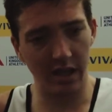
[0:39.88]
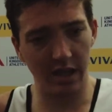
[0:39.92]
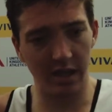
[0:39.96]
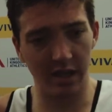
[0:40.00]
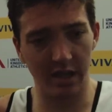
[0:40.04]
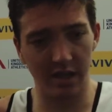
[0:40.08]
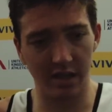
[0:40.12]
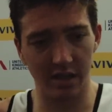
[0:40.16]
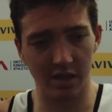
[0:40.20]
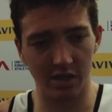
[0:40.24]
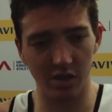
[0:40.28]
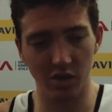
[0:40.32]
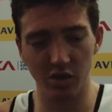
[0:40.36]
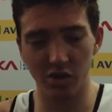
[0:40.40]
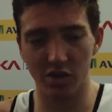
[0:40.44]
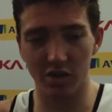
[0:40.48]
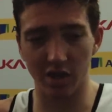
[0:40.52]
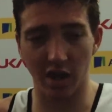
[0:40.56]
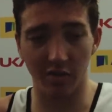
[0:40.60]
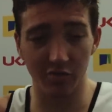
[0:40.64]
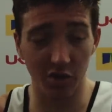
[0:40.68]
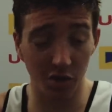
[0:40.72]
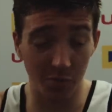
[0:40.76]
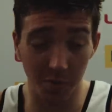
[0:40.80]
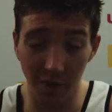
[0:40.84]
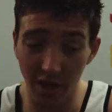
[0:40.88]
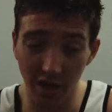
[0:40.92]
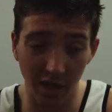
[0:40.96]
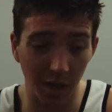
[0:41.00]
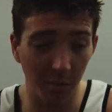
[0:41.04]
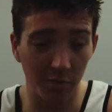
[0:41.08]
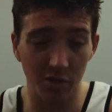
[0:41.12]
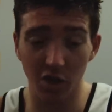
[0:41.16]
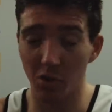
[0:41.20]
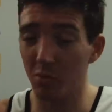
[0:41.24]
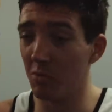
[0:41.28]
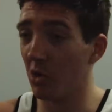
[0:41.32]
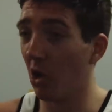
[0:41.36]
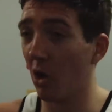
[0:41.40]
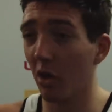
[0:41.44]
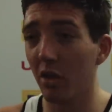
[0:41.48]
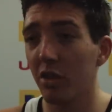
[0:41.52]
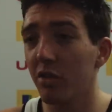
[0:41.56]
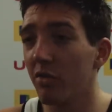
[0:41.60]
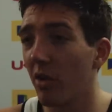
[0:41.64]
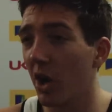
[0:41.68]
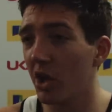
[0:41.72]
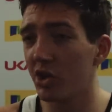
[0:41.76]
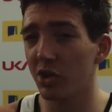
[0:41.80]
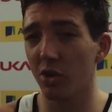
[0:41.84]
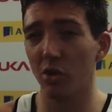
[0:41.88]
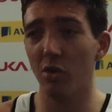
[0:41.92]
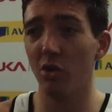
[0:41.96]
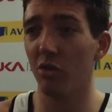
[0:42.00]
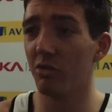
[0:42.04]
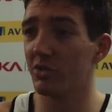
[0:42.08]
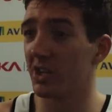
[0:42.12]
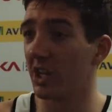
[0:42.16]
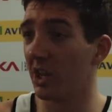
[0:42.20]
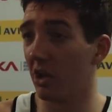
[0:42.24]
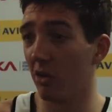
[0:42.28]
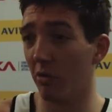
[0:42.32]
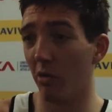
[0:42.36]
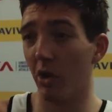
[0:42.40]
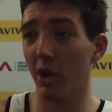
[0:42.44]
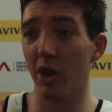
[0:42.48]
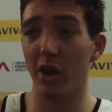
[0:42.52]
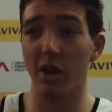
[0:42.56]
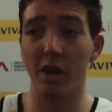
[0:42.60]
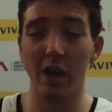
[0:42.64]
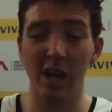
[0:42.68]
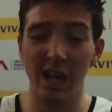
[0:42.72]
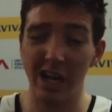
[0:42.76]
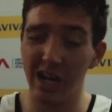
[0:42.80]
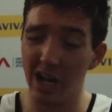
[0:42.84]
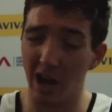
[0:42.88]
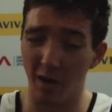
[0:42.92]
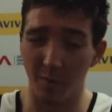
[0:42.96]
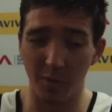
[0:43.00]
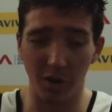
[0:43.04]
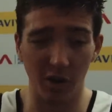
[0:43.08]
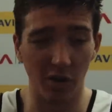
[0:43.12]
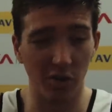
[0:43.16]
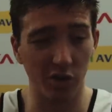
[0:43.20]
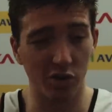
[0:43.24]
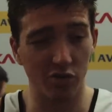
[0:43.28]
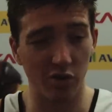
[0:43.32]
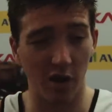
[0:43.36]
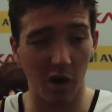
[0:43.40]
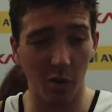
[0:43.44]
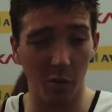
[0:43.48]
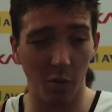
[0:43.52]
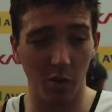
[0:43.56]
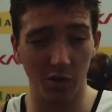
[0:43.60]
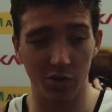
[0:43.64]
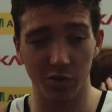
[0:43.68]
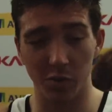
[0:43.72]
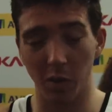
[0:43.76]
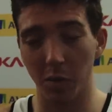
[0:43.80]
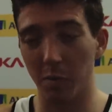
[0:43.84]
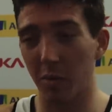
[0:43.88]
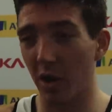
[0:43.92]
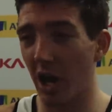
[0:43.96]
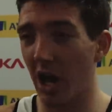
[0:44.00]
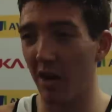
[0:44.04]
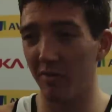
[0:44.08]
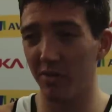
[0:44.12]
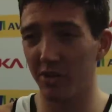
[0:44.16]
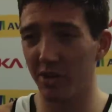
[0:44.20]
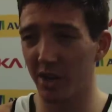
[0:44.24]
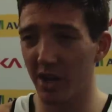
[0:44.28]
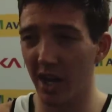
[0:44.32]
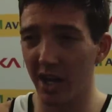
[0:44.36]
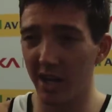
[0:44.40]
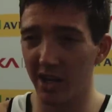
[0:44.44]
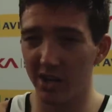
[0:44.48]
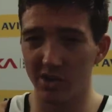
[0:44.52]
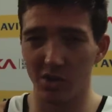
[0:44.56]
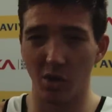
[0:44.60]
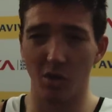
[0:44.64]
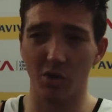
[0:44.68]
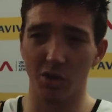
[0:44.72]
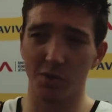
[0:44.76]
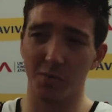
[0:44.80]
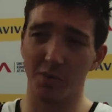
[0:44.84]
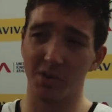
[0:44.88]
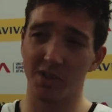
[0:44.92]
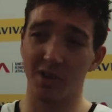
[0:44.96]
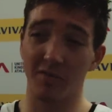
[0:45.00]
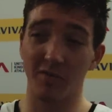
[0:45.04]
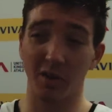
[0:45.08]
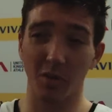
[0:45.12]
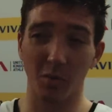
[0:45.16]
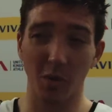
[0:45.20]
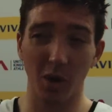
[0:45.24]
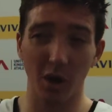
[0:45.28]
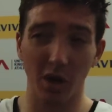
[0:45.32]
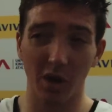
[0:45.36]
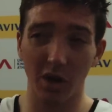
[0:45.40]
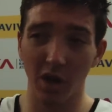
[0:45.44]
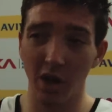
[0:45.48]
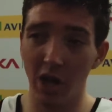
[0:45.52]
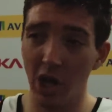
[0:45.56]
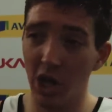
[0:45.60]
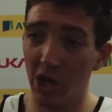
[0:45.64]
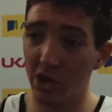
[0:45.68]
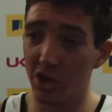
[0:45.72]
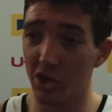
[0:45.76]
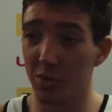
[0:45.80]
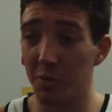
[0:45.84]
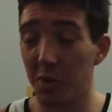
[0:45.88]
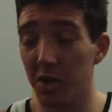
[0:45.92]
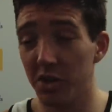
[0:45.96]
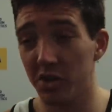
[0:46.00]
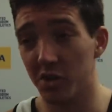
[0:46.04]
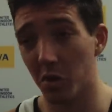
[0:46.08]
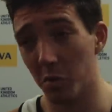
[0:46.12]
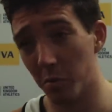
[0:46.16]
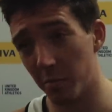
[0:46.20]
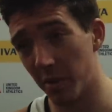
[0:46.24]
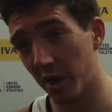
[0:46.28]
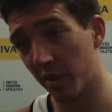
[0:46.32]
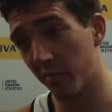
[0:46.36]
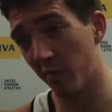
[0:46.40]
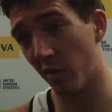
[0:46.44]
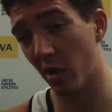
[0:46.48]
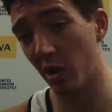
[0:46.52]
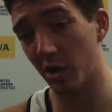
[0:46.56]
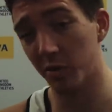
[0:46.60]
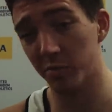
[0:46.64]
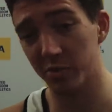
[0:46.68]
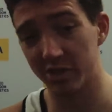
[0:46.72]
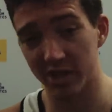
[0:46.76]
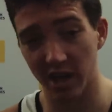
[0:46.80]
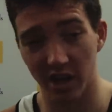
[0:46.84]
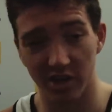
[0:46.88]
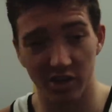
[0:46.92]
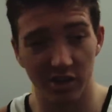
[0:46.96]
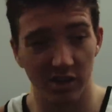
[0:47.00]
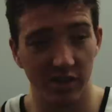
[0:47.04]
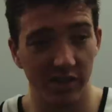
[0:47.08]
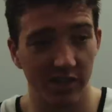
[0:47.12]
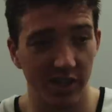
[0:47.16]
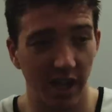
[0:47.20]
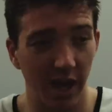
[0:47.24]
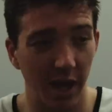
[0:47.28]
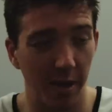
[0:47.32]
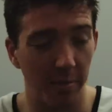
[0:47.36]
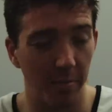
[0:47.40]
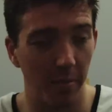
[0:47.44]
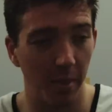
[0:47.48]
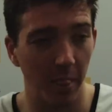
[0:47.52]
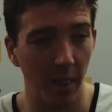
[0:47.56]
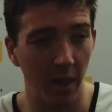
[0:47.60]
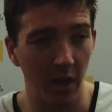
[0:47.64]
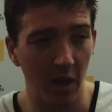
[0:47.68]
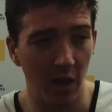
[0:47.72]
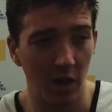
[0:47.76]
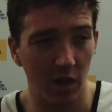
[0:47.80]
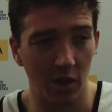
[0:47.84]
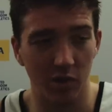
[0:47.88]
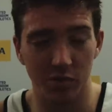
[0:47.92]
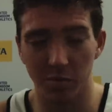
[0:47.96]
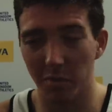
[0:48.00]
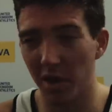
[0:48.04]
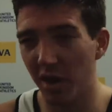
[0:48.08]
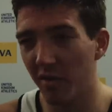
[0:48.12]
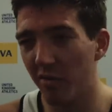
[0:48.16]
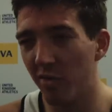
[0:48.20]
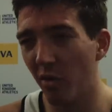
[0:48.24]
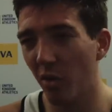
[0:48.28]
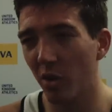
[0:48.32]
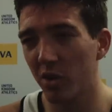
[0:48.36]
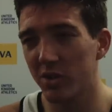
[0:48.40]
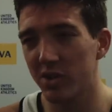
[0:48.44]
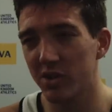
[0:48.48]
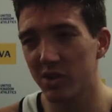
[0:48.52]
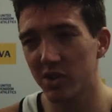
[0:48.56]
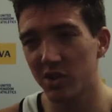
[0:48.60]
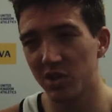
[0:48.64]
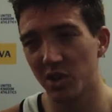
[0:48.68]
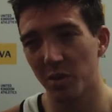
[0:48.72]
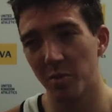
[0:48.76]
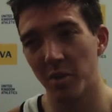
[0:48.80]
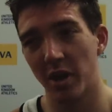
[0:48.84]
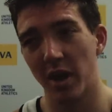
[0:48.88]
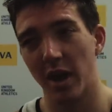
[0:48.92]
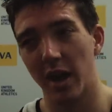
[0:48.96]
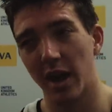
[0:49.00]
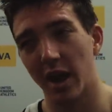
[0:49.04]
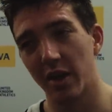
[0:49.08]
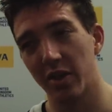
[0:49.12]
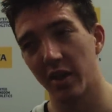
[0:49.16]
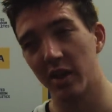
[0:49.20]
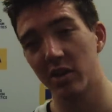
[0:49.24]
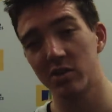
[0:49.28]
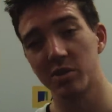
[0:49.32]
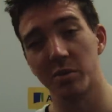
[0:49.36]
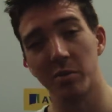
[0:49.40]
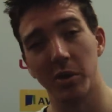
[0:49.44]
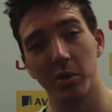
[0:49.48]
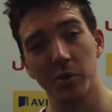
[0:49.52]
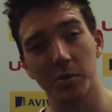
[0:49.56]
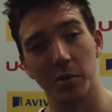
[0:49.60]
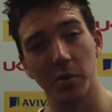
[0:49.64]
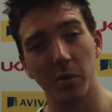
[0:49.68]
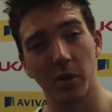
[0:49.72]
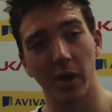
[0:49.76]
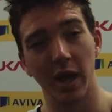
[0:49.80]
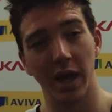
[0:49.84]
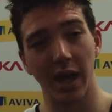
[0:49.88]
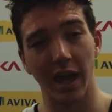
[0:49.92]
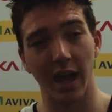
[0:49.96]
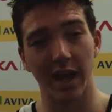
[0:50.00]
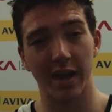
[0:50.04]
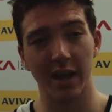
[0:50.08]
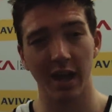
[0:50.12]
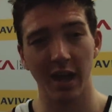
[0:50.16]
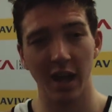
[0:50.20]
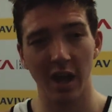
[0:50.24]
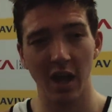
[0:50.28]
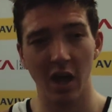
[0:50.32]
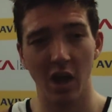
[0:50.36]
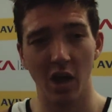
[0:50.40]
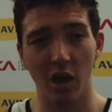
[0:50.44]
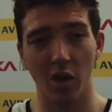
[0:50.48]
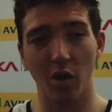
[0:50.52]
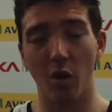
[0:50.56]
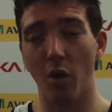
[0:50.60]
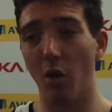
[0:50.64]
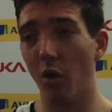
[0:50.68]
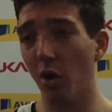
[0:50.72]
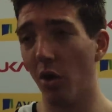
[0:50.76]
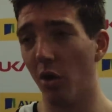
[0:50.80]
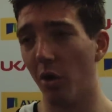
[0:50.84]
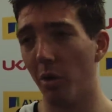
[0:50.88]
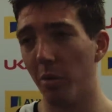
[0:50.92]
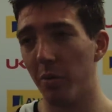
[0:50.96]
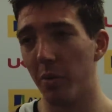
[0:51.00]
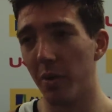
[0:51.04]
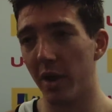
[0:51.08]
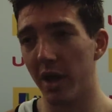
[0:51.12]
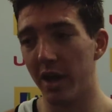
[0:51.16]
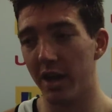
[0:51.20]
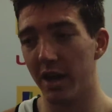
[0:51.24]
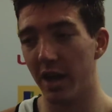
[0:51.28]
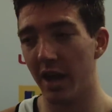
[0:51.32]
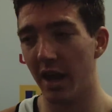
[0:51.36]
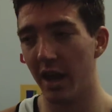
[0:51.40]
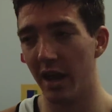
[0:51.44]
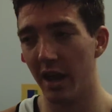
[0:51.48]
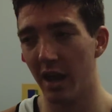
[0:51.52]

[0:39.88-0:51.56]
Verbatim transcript: I've just been keep doing long thresholds, hill running. I've been on the track once a week, but I haven't done any sort of specific work. Just been doing big volume sessions because um, my main focus is the summer, and I think sometimes people can get caught up in